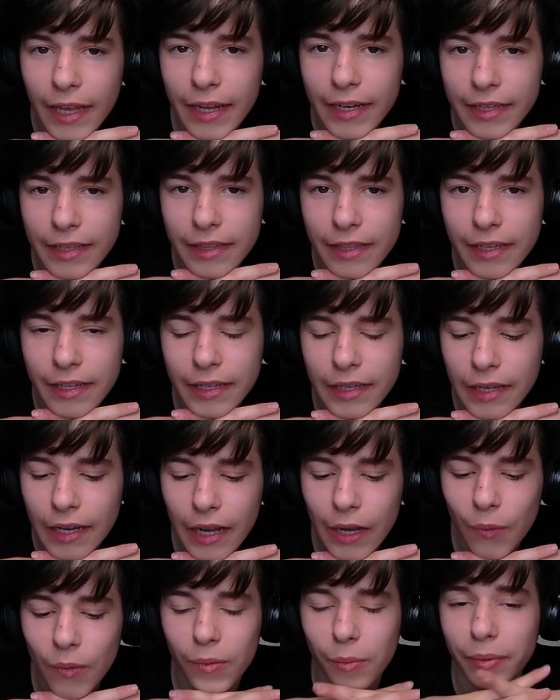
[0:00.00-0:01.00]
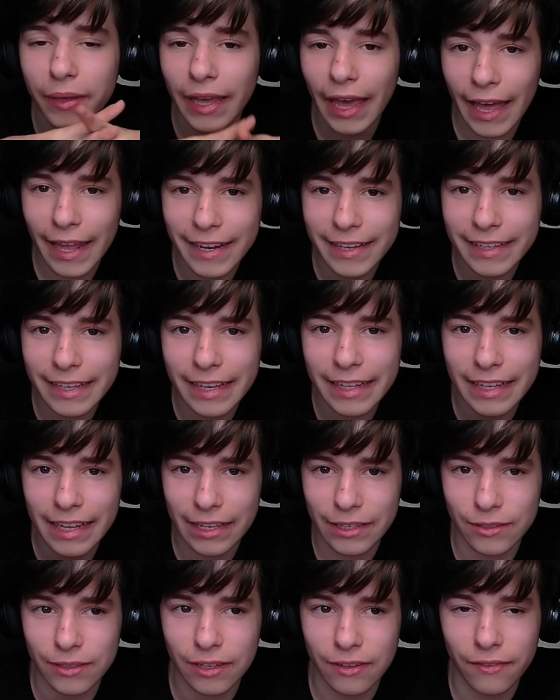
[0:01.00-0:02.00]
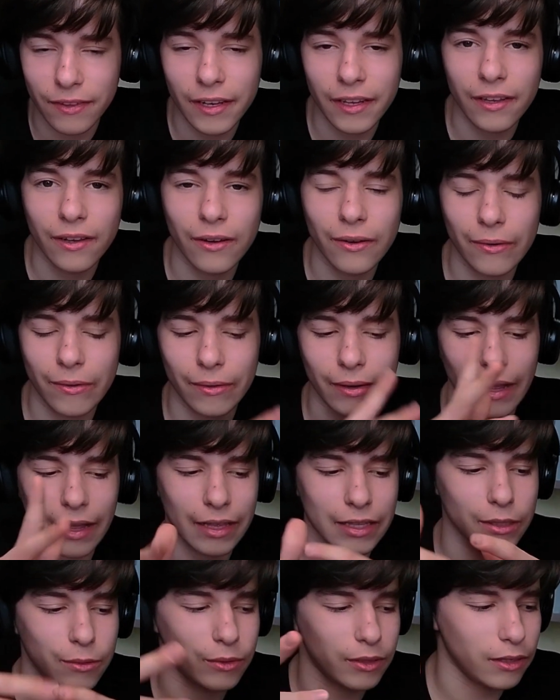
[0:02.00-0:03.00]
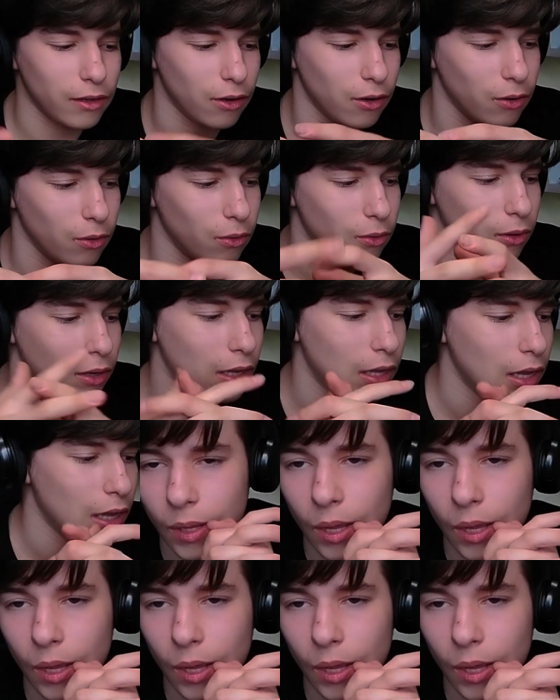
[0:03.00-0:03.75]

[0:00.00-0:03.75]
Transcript: anything, I will be adding it into the video as we go.